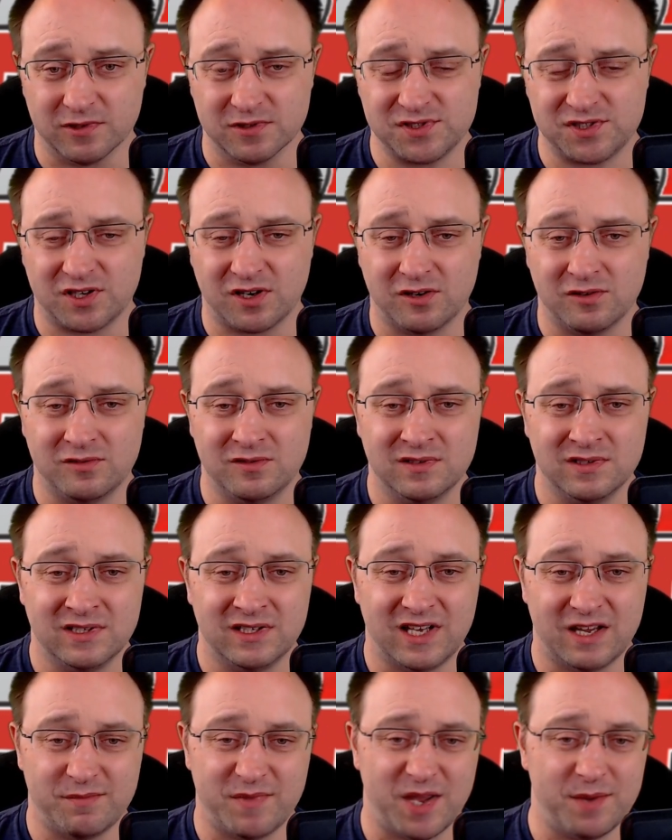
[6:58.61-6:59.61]
So
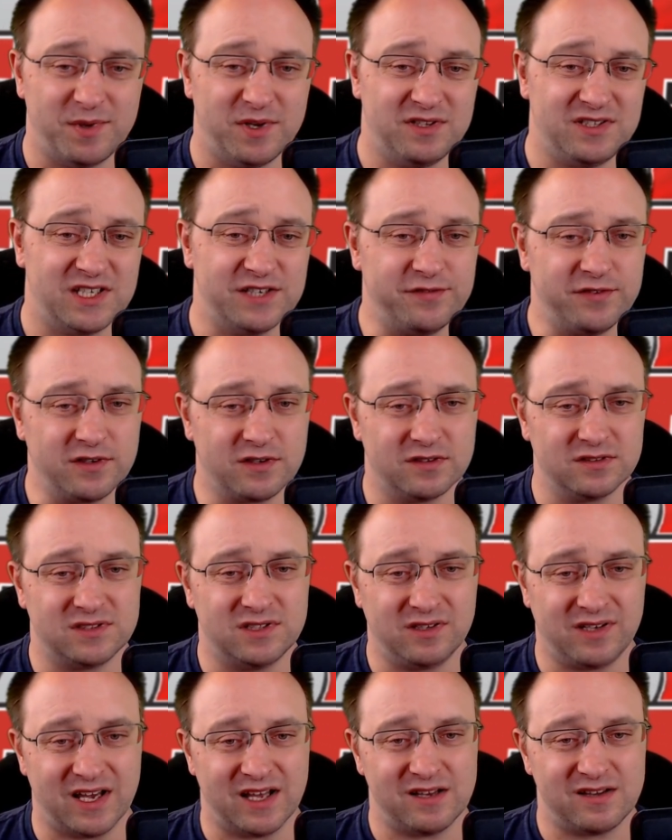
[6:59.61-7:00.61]
it may be difficult to
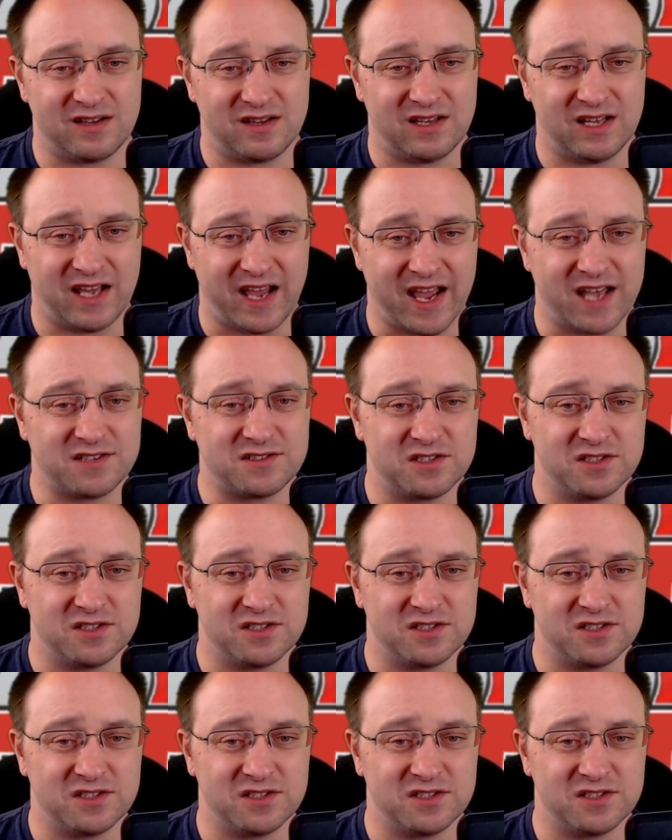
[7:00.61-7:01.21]
get the answers